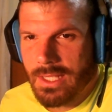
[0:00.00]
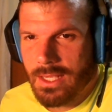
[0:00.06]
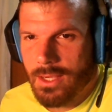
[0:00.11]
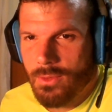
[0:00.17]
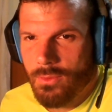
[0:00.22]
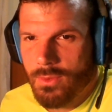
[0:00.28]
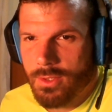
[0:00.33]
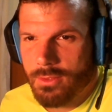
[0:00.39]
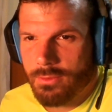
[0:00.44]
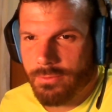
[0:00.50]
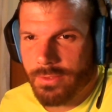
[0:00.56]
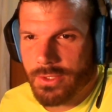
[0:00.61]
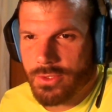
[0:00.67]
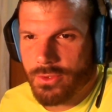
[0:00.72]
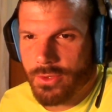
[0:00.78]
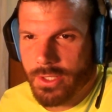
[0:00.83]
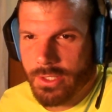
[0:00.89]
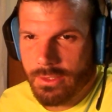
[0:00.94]
I will,
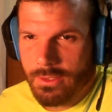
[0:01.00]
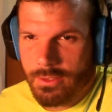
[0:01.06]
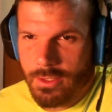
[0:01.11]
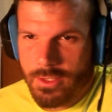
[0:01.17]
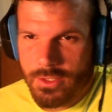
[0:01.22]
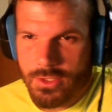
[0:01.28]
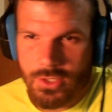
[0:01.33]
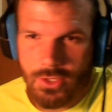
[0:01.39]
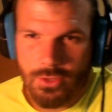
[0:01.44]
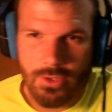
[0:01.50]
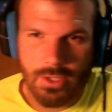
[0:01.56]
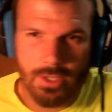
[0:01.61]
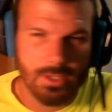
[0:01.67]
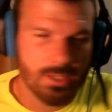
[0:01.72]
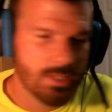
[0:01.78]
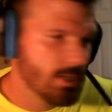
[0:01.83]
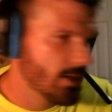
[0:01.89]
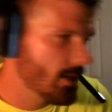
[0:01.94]
Victoria. Teddy
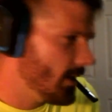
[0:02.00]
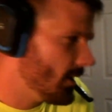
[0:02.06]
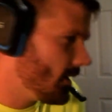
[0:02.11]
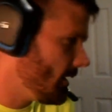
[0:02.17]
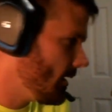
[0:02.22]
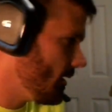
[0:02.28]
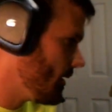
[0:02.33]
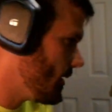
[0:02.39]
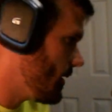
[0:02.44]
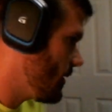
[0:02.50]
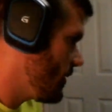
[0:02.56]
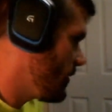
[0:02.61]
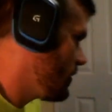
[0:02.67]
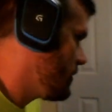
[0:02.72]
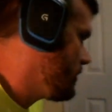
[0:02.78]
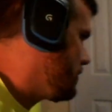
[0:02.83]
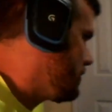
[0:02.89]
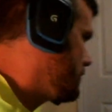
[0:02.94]
and I are going to
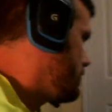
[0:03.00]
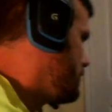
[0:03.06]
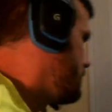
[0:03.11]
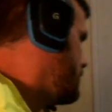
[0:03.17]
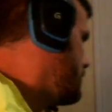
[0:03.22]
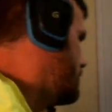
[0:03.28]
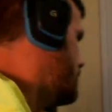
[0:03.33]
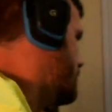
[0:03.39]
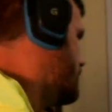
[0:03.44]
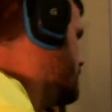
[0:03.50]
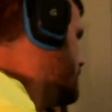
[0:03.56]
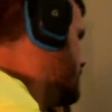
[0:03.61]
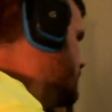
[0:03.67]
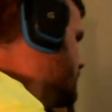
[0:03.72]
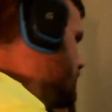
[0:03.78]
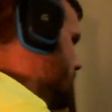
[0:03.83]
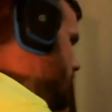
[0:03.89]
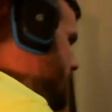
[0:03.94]
go
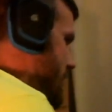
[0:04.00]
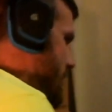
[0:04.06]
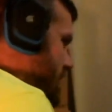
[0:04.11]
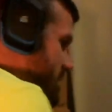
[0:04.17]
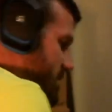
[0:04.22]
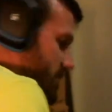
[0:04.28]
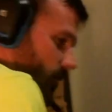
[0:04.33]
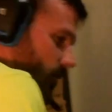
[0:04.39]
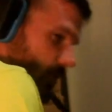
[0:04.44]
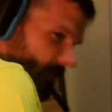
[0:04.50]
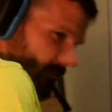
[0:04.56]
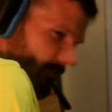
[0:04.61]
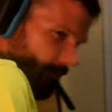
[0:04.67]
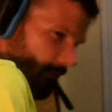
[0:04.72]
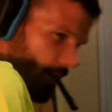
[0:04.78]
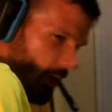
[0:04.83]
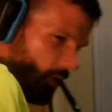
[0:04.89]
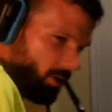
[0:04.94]
probably catch some more
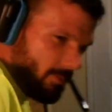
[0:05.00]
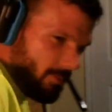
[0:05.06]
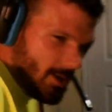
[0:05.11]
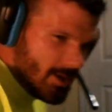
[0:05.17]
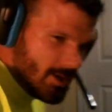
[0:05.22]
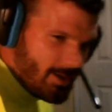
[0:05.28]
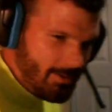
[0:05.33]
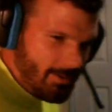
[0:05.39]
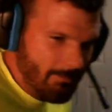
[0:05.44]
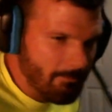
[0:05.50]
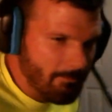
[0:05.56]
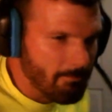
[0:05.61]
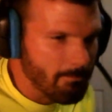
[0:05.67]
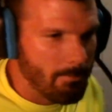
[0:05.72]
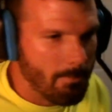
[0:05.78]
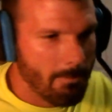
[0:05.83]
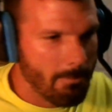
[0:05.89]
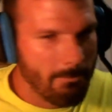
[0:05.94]
Pokemon,
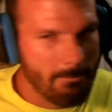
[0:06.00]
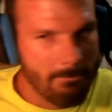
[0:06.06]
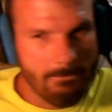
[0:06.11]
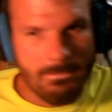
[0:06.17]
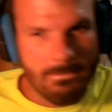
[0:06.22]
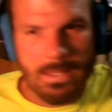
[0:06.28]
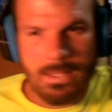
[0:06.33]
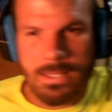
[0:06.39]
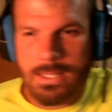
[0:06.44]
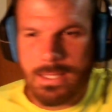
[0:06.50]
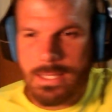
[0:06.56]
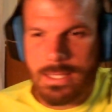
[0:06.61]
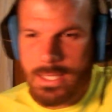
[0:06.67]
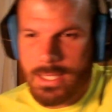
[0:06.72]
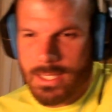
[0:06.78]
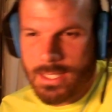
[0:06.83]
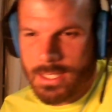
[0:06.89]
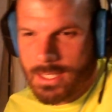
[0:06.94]
and
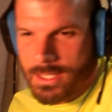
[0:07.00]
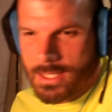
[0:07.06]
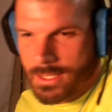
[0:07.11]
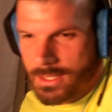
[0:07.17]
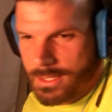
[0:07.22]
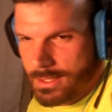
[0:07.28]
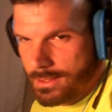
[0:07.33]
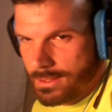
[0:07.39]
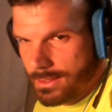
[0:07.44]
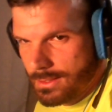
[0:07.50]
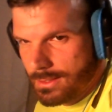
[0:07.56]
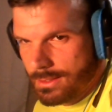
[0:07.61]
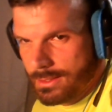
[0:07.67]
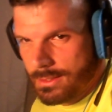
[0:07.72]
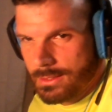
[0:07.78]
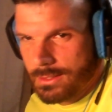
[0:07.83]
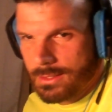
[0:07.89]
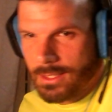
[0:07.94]
then
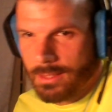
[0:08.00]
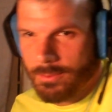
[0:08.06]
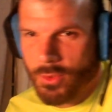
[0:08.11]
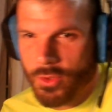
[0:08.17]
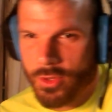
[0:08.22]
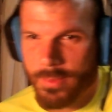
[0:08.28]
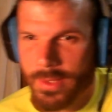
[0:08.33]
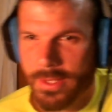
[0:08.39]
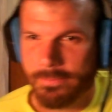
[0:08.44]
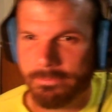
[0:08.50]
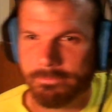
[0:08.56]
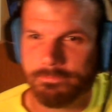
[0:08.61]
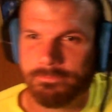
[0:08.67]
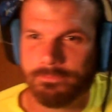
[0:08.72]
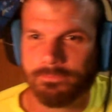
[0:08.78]
I'm going to bed.